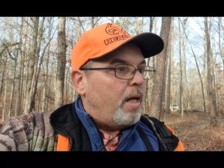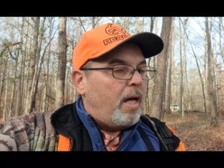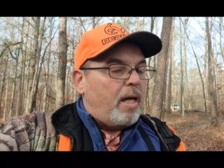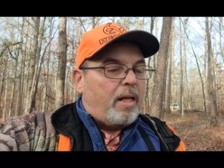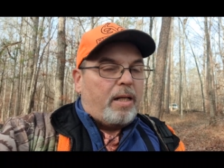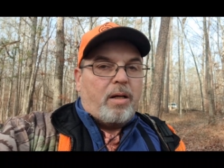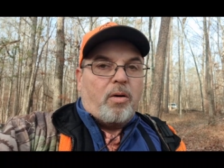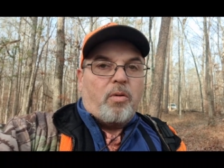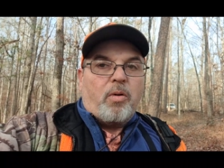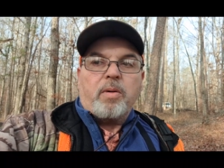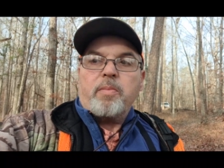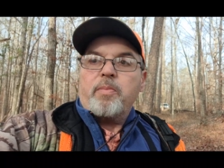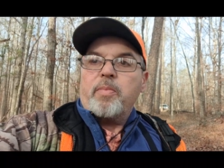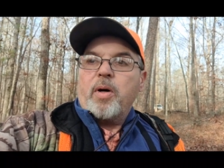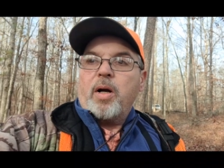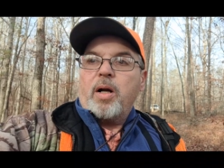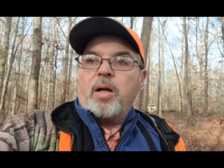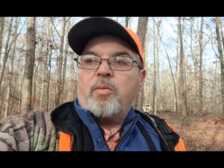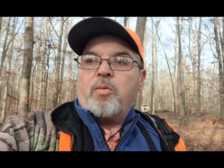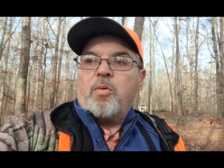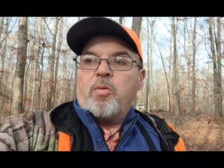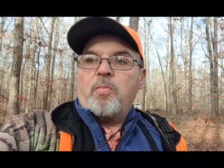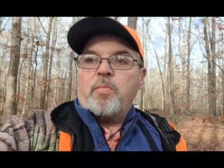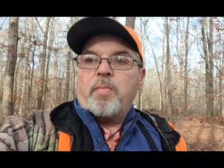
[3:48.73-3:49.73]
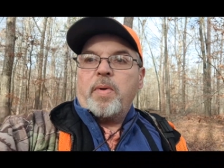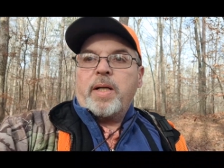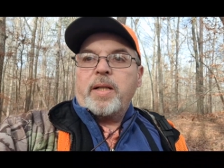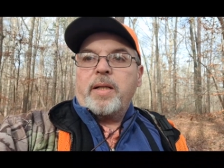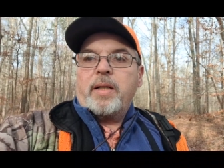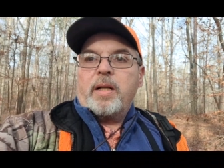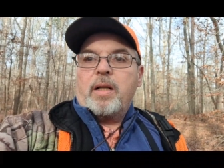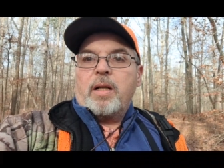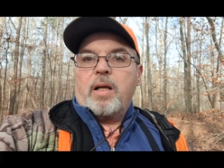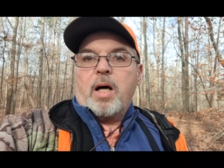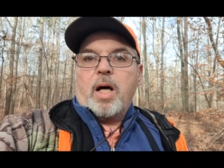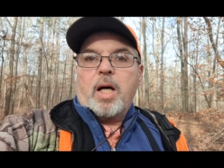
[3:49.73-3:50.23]
I know it probably won't
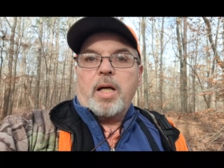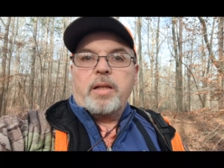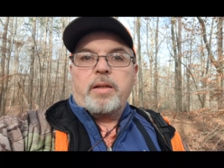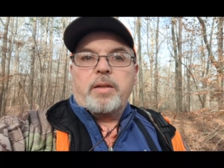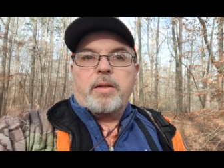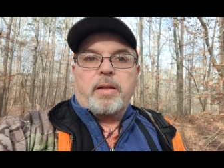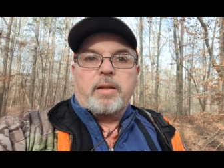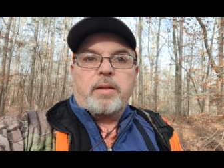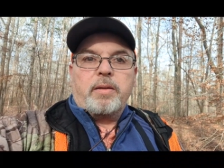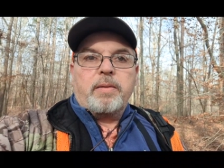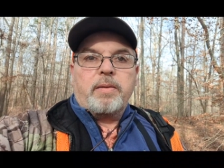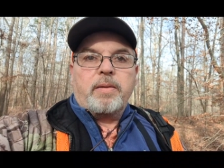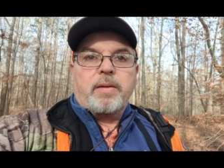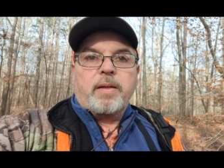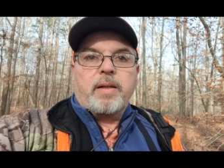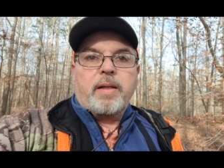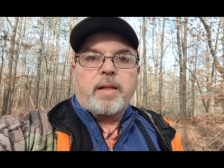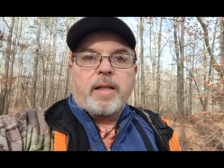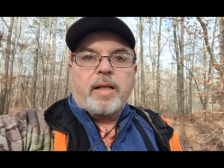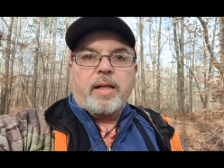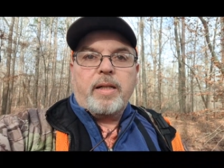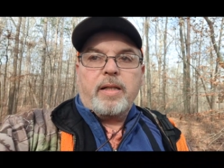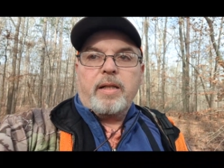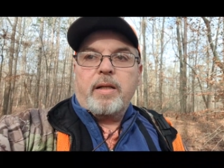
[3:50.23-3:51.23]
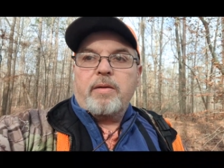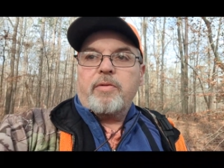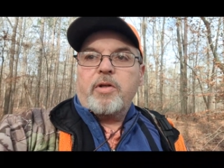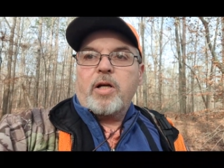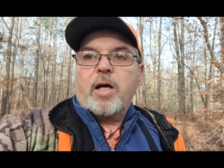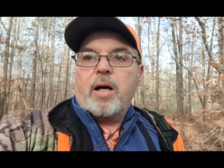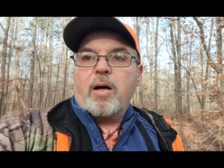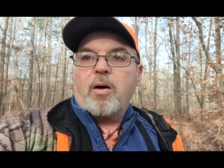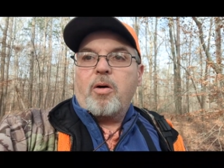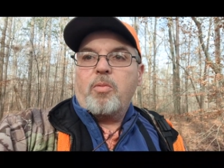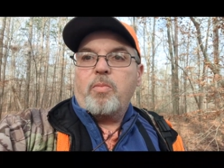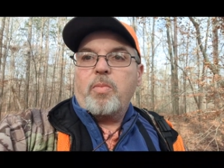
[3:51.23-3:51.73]
mean a lot to any of
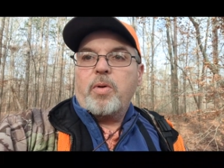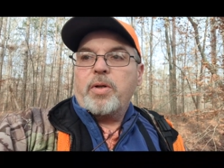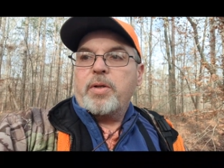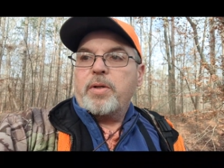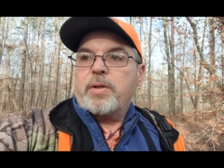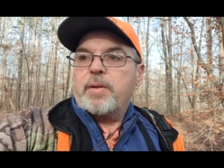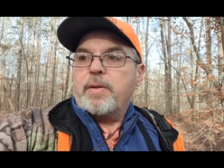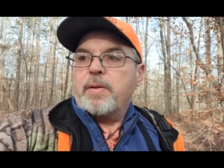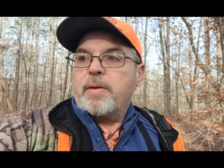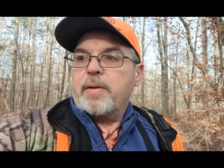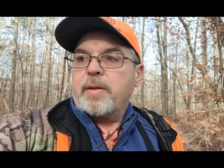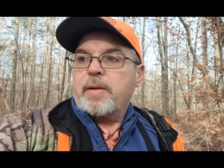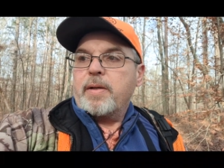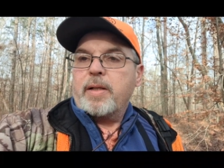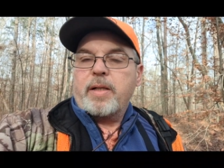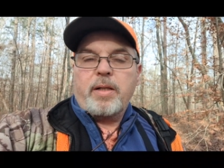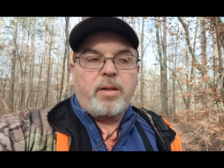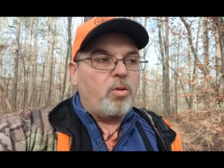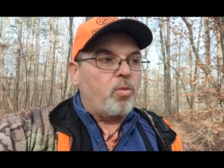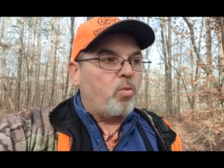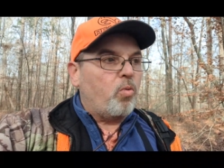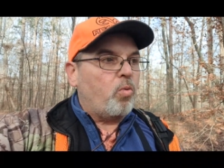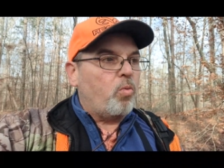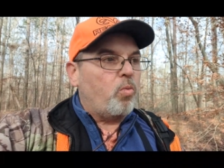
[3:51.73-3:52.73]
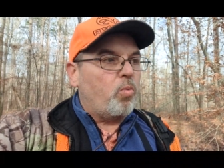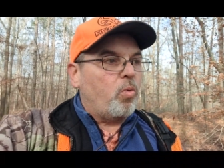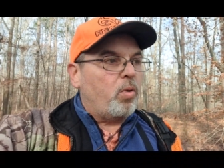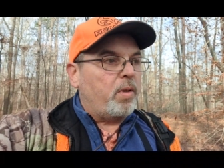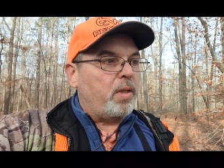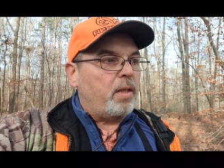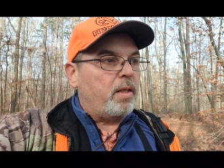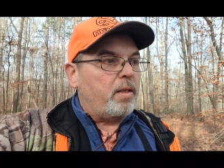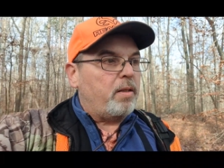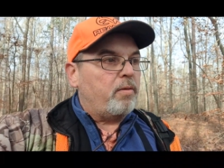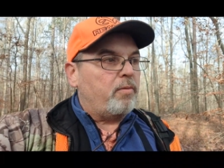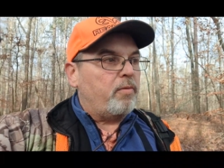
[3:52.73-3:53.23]
y'all, but here where we
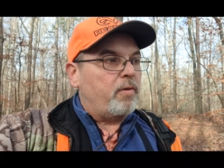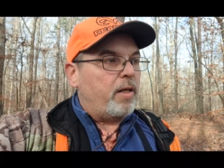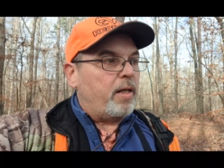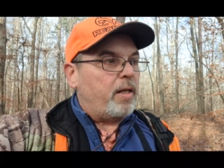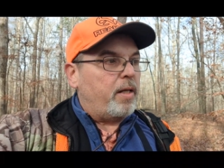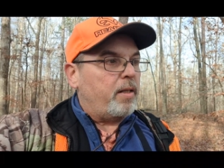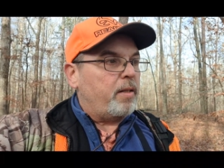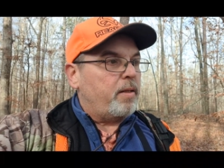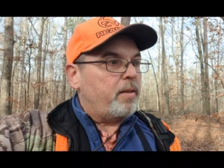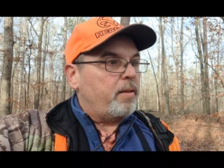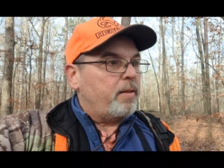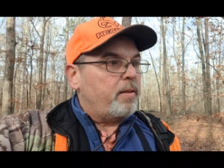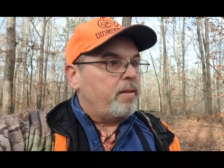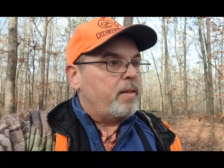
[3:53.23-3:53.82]
live at,